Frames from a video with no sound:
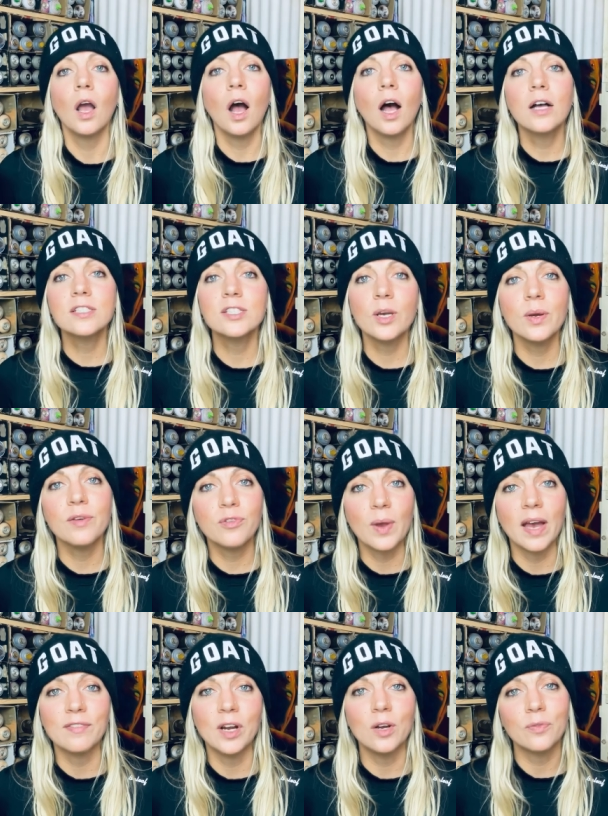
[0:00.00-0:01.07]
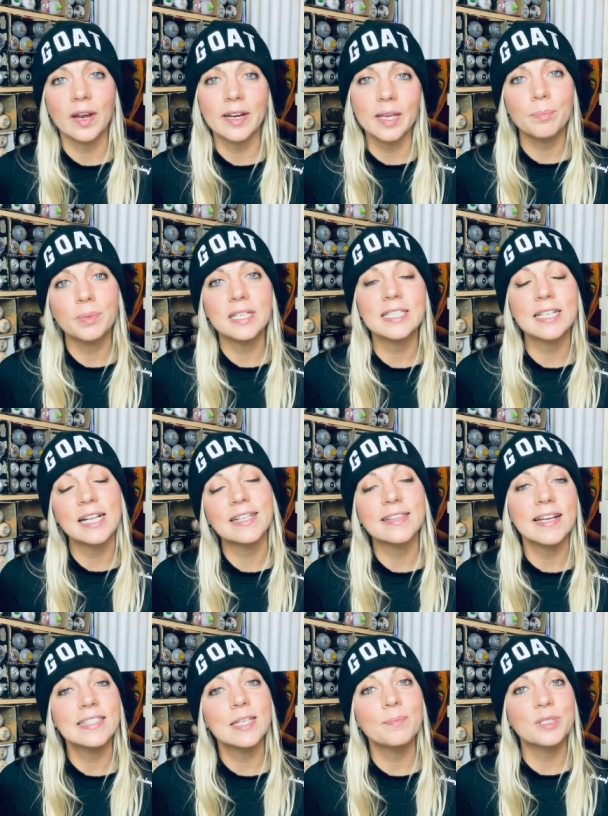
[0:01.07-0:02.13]
Also, if you haven't already, please click
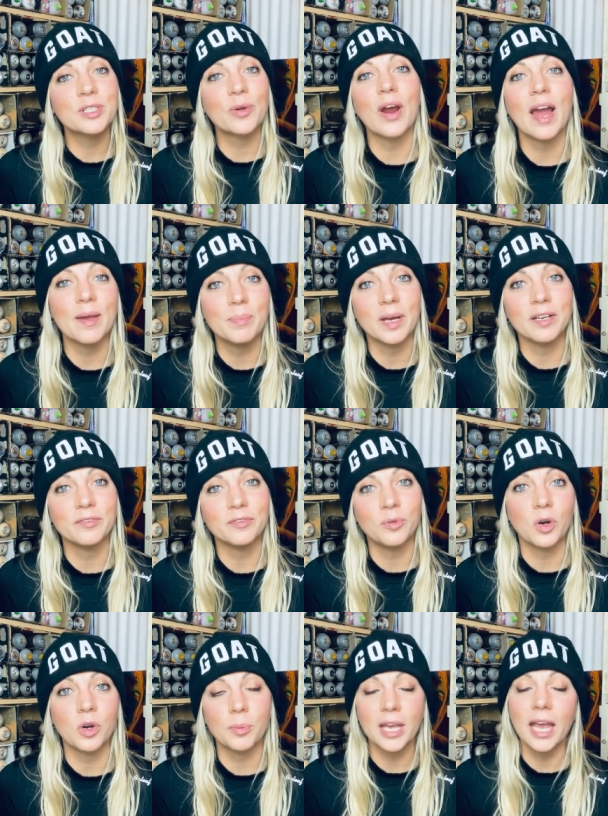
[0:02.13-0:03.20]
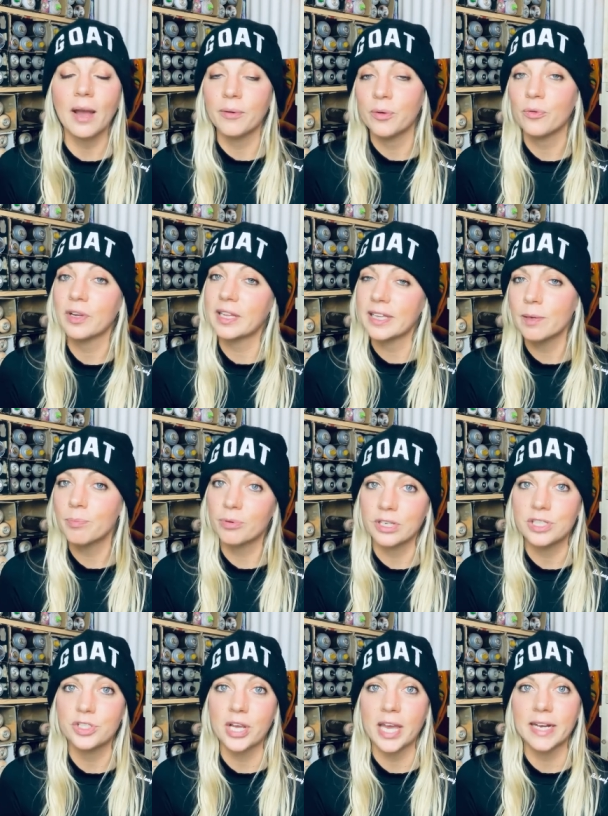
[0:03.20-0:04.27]
that subscribe button for me. I would really
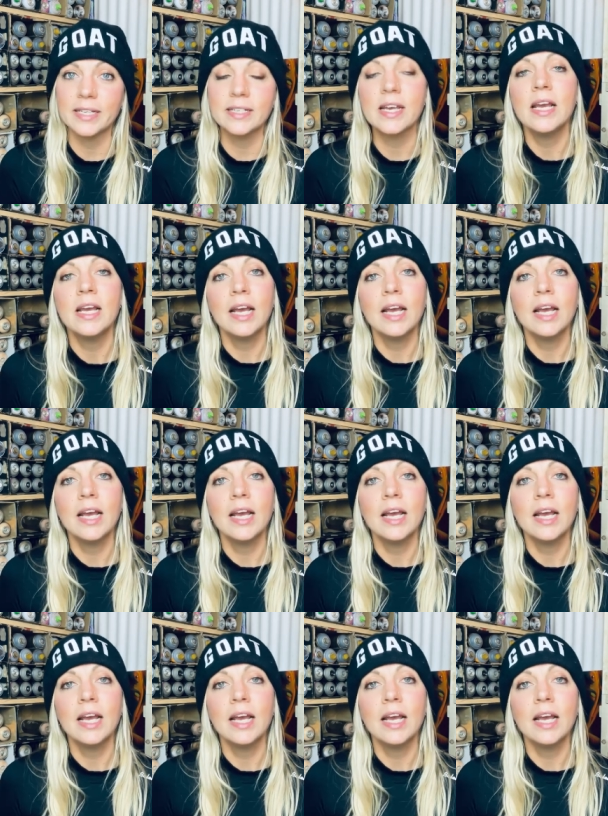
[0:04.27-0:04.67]
appreciate it.